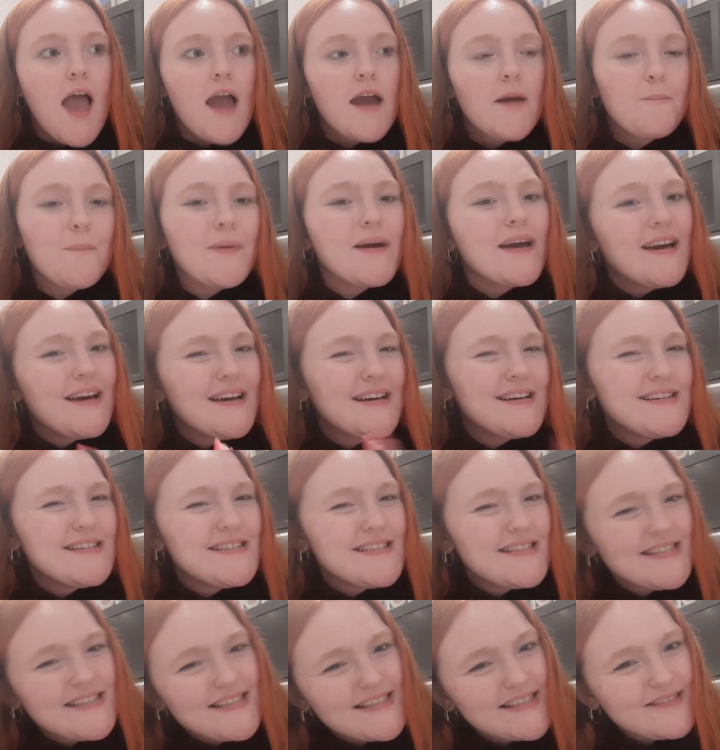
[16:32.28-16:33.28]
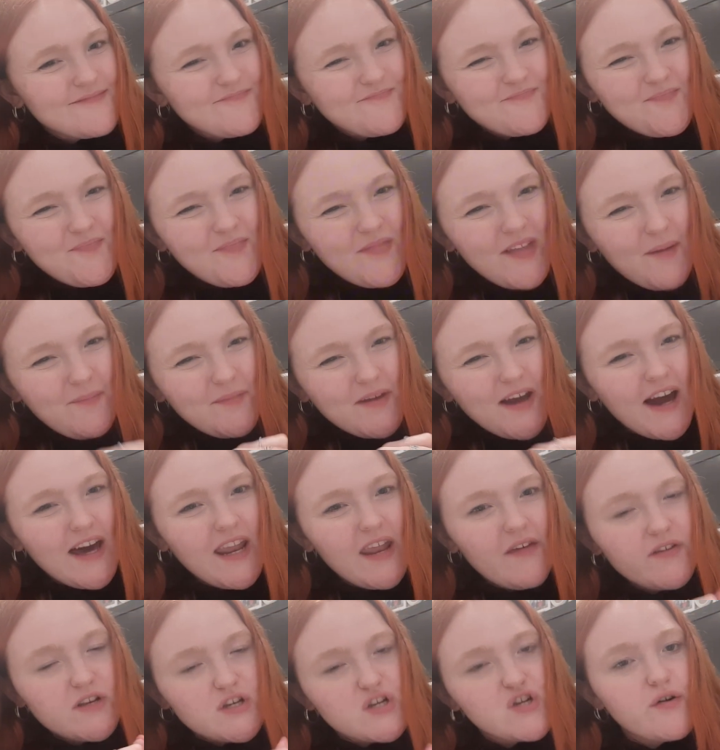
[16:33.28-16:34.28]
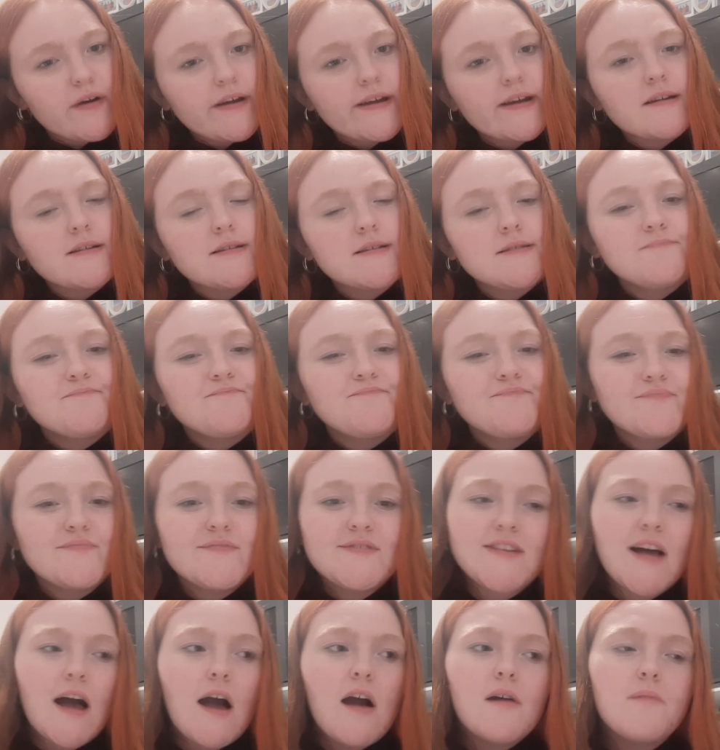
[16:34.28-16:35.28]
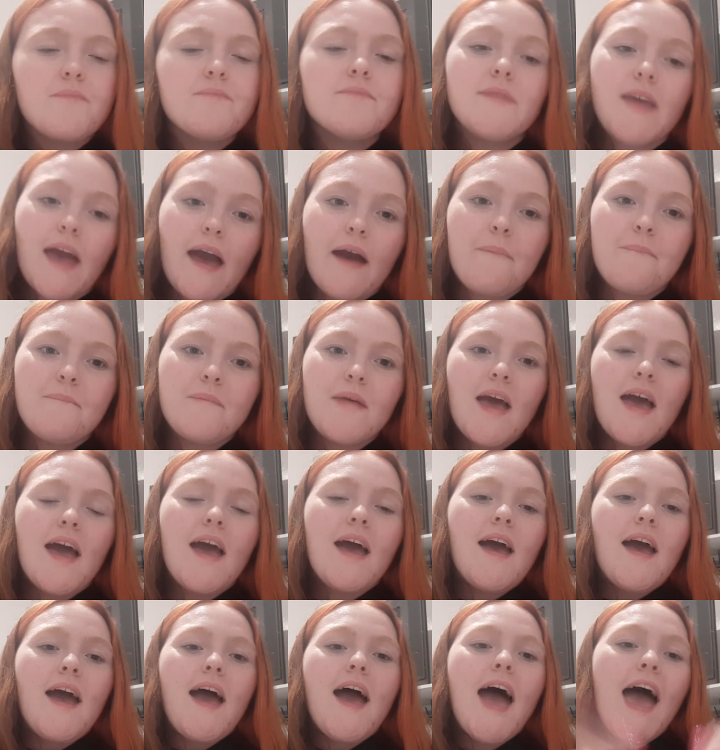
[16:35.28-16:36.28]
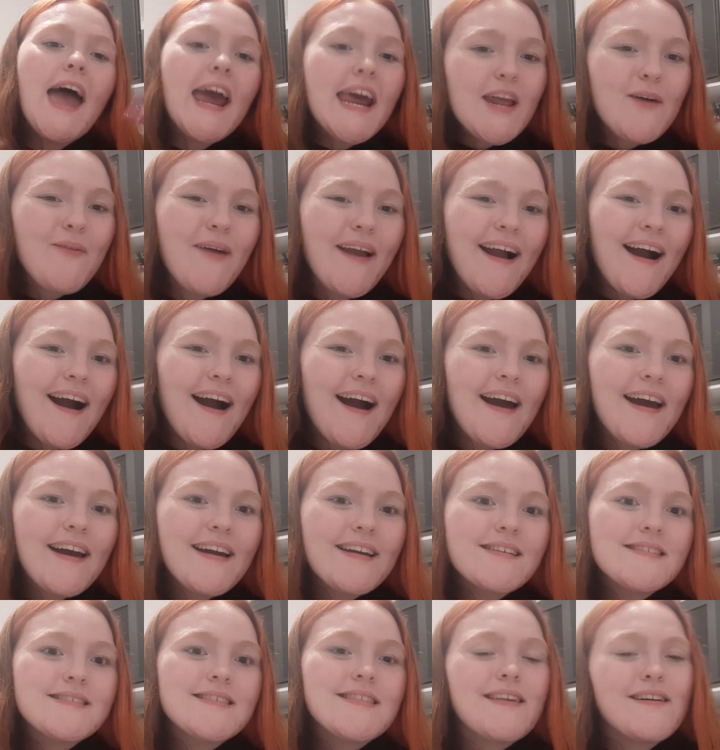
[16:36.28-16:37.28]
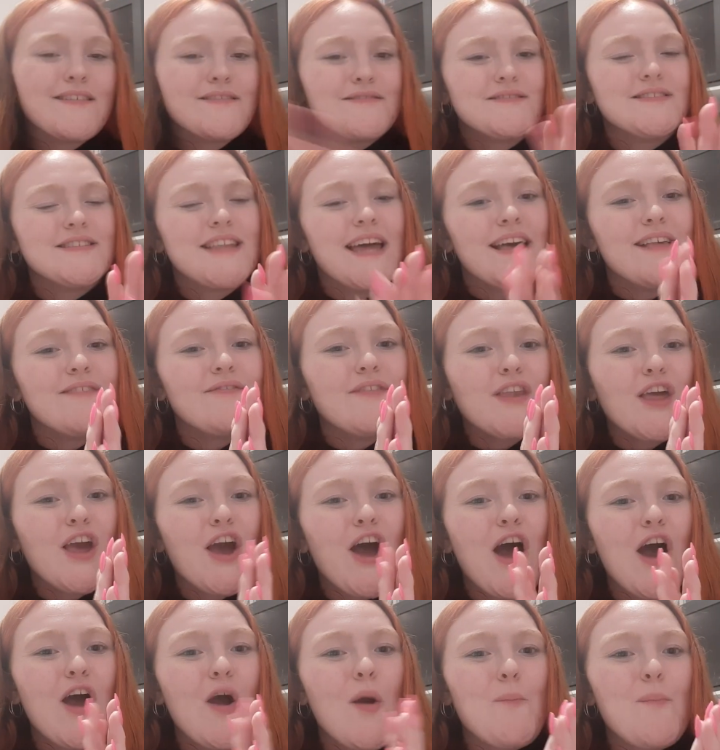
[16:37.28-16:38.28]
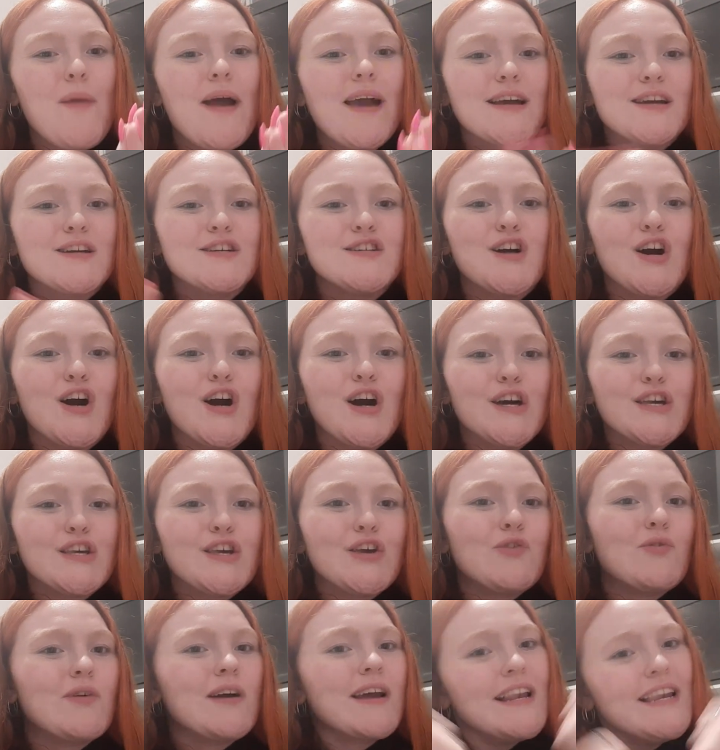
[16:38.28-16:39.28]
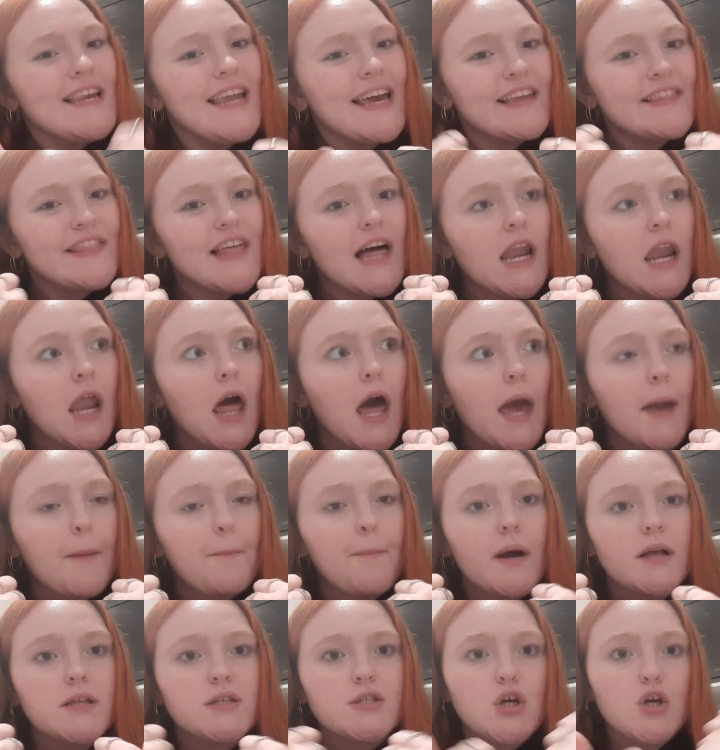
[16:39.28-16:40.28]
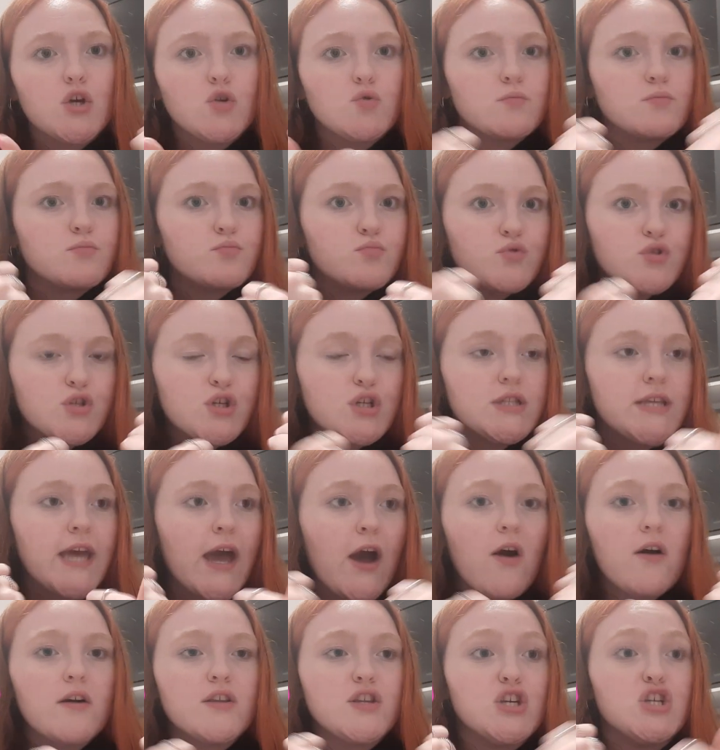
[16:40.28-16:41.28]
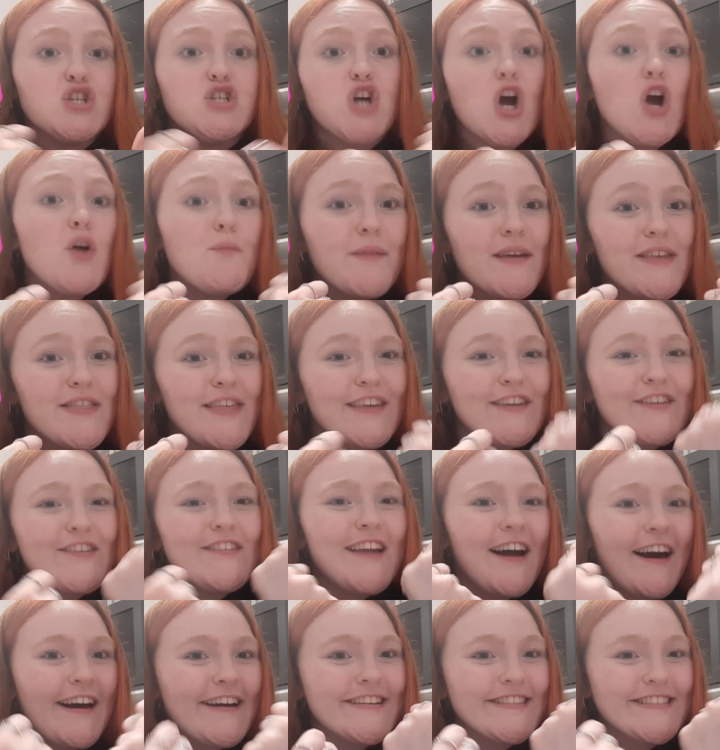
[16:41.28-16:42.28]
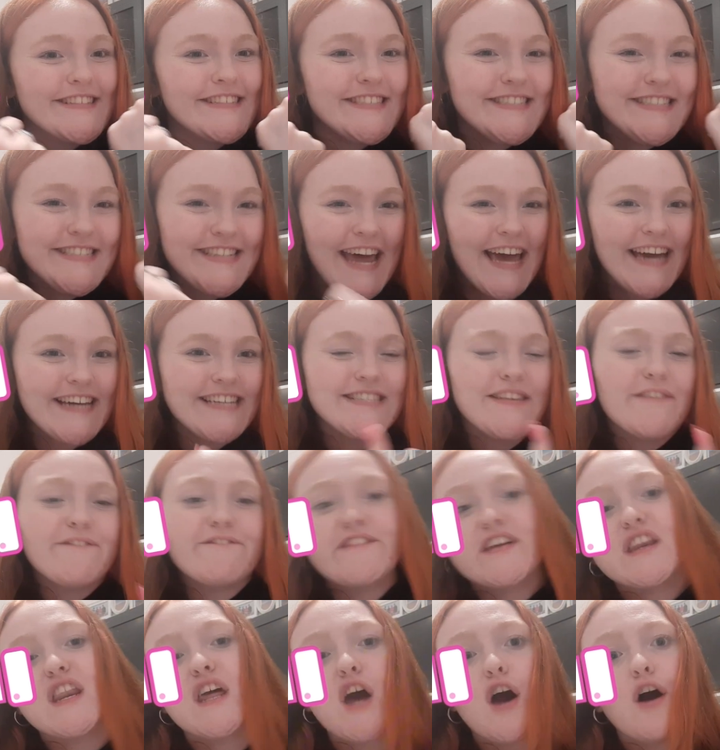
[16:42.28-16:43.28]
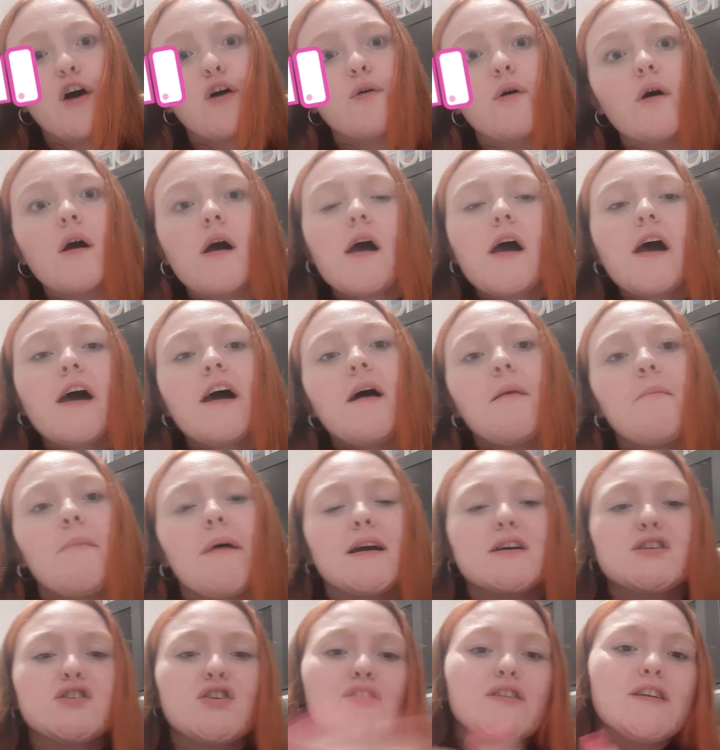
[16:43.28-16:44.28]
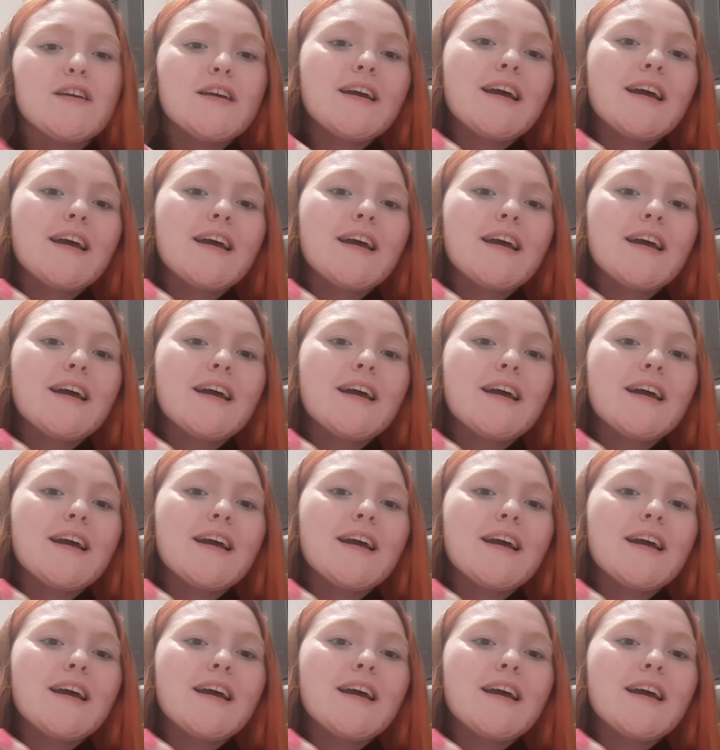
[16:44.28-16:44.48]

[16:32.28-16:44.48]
because I'm kind of intrigued. So yeah. Anyway guys, that's today's video. Make sure you click that like button just tell to show me that you liked today's video make sure you